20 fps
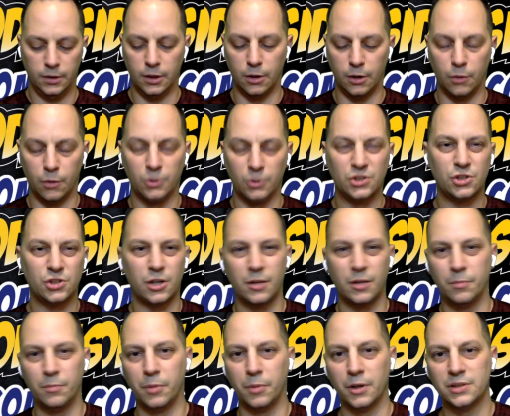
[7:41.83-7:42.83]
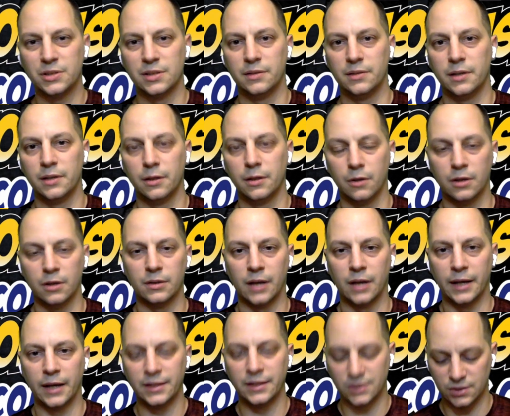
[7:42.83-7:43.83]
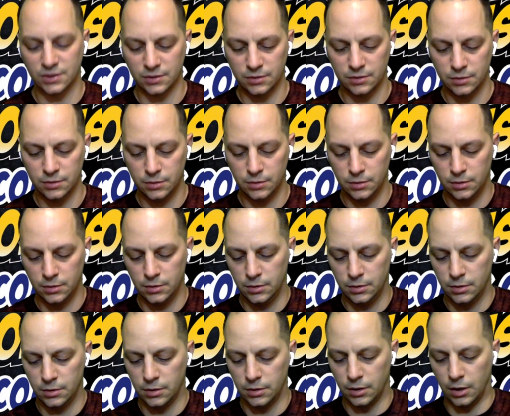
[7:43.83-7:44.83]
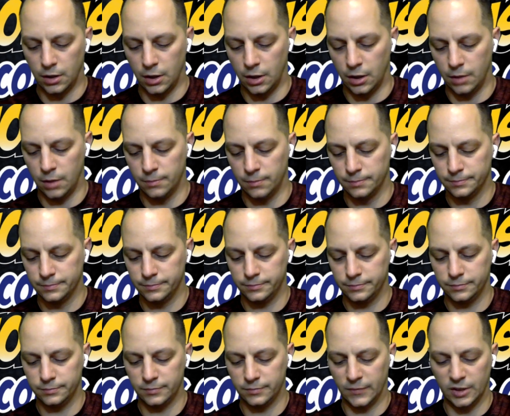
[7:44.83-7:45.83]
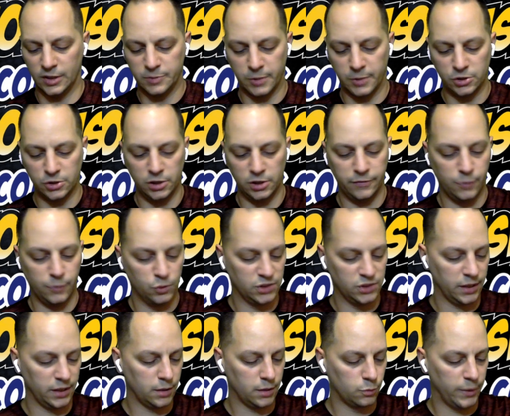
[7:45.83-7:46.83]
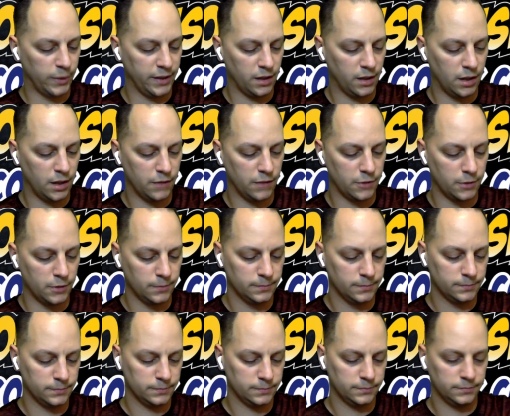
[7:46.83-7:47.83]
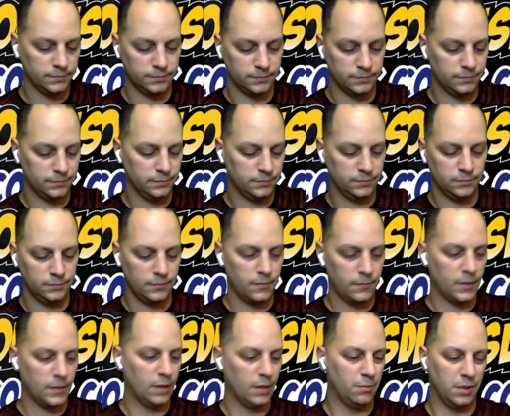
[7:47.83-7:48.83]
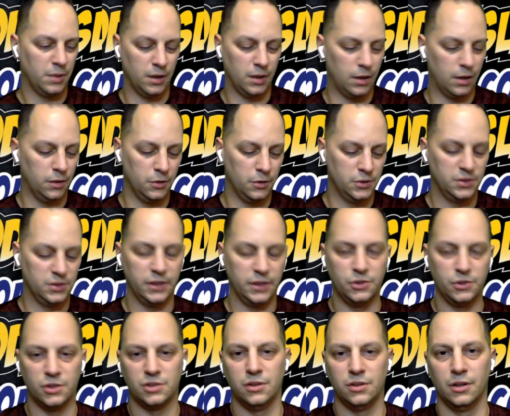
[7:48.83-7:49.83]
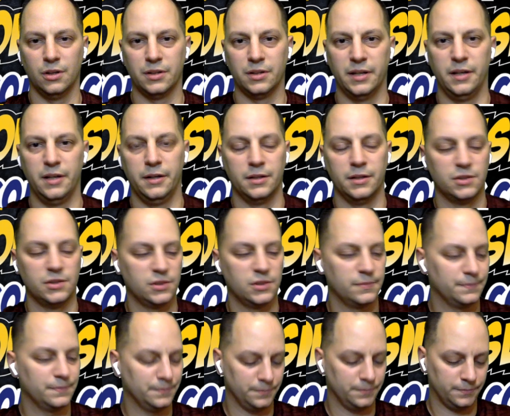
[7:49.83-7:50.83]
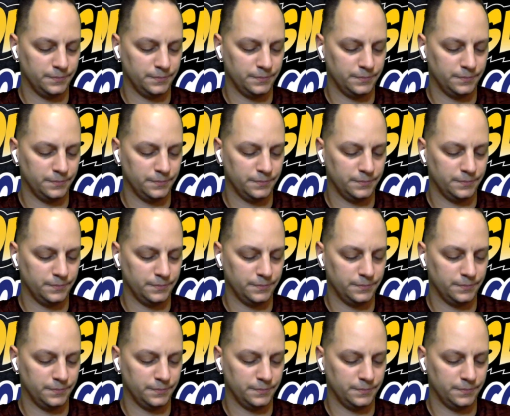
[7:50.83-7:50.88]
You know, with certain books, it did look nice, especially if it was like a red cover. But others, they just look hideous.